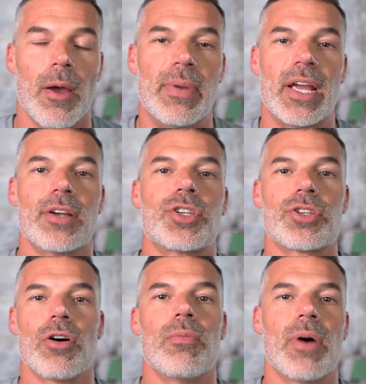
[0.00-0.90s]
because
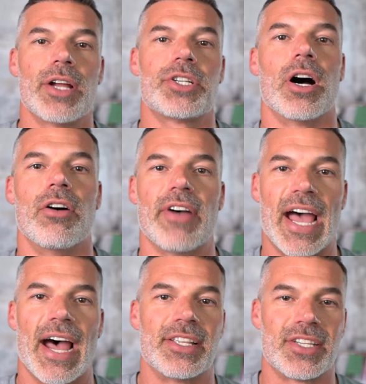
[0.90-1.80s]
so much of
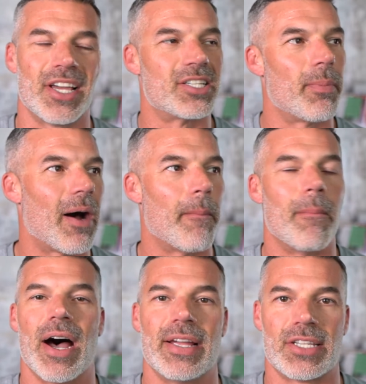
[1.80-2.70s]
ads is about
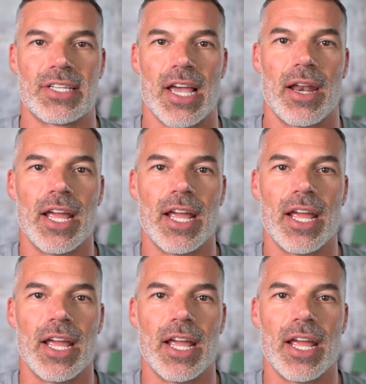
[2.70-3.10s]
mindset.